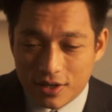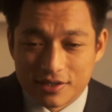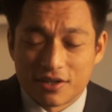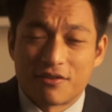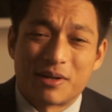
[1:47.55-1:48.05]

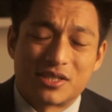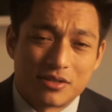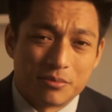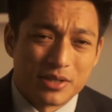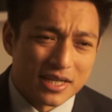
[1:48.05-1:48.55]
of my
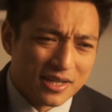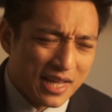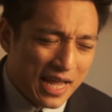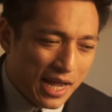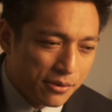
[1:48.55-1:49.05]

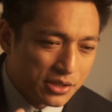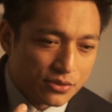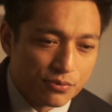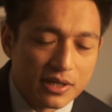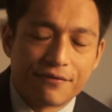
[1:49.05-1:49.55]
subject, and it was
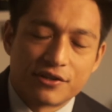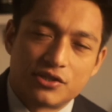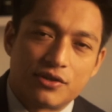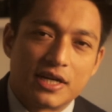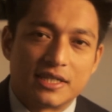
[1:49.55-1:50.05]
just really
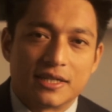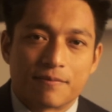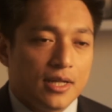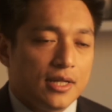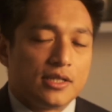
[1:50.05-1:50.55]
frustrating.